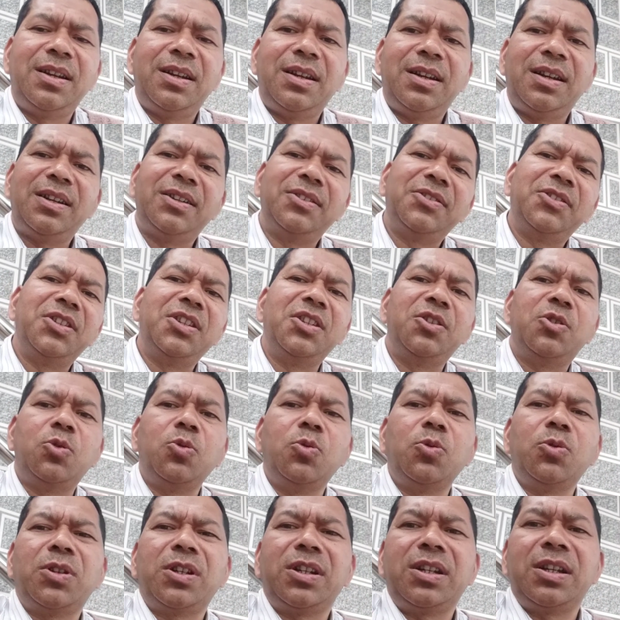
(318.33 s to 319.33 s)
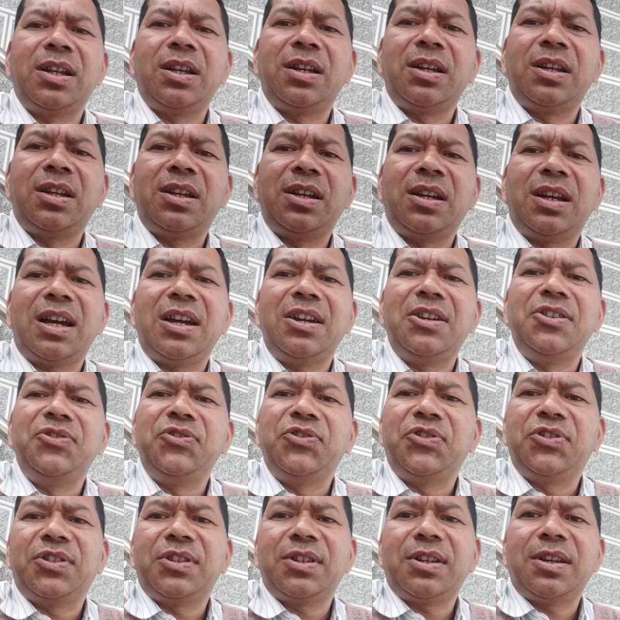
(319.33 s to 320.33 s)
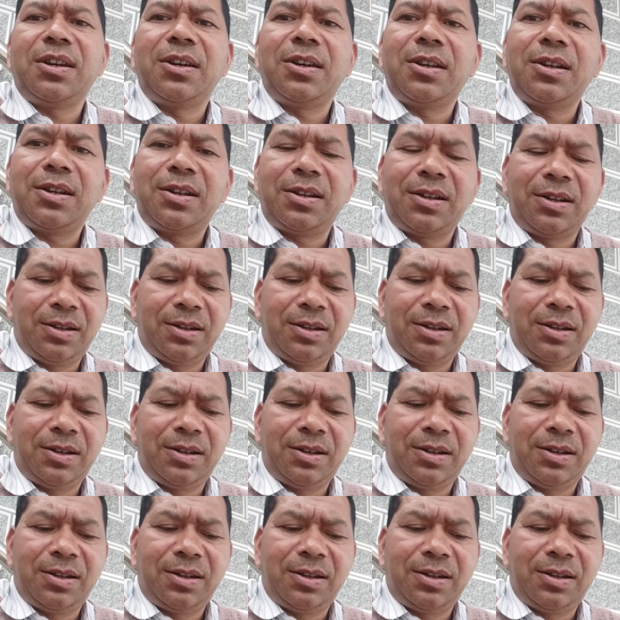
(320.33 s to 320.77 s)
and these two ions are